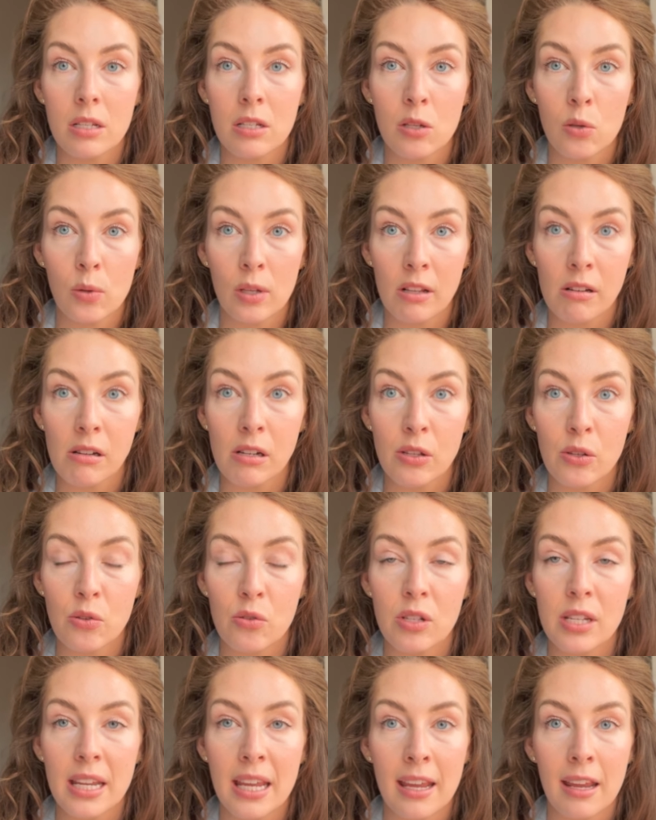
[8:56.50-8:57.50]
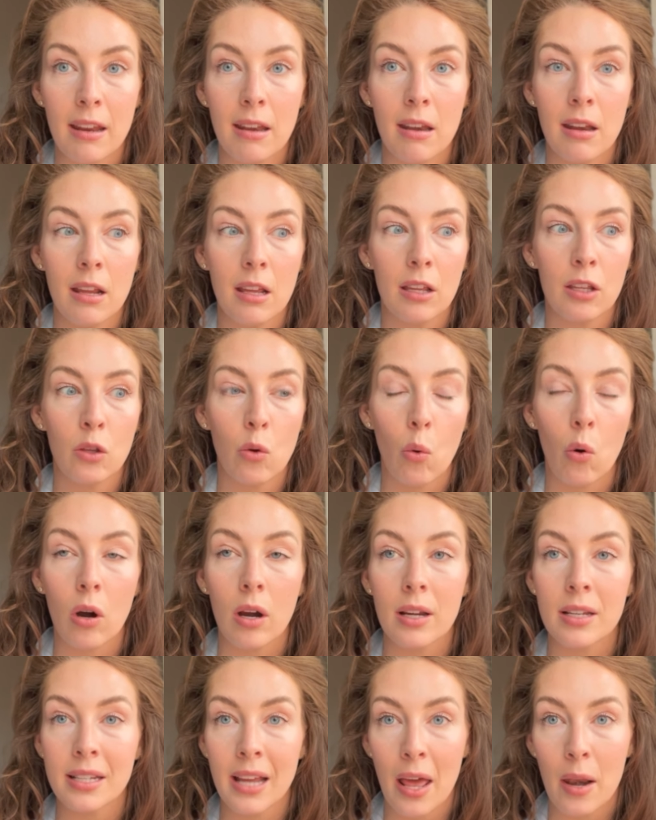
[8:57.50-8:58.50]
to include in your
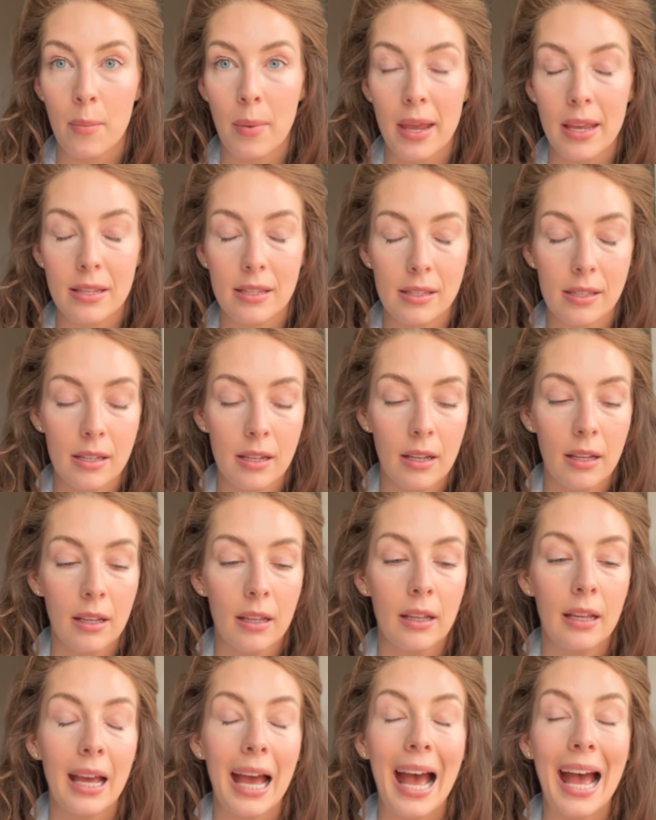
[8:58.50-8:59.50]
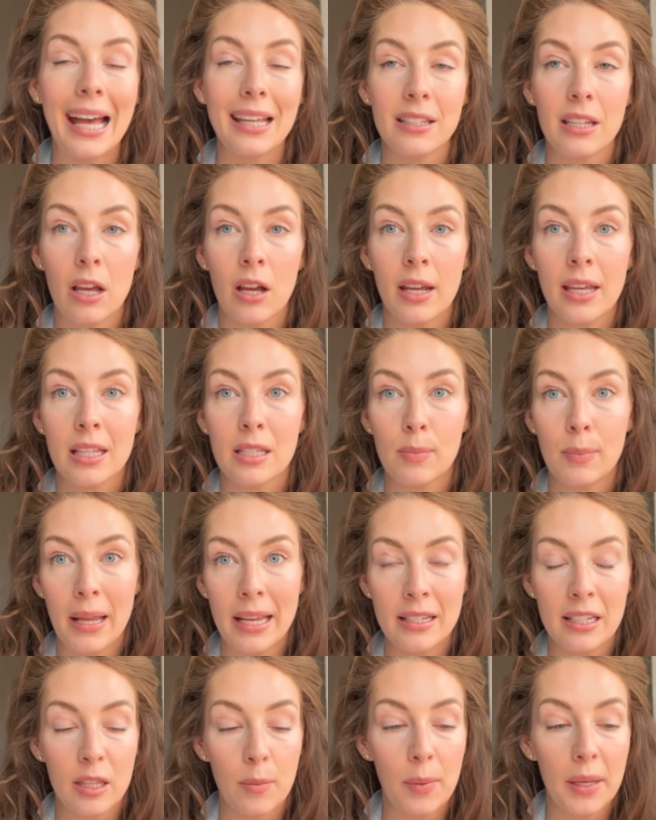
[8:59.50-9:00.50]
database. As I
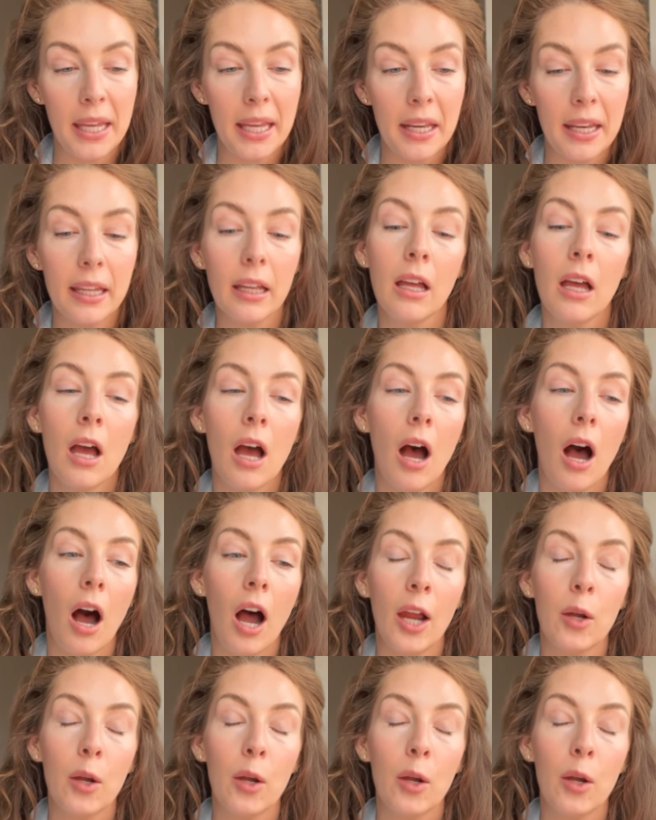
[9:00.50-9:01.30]
explained at the beginning, I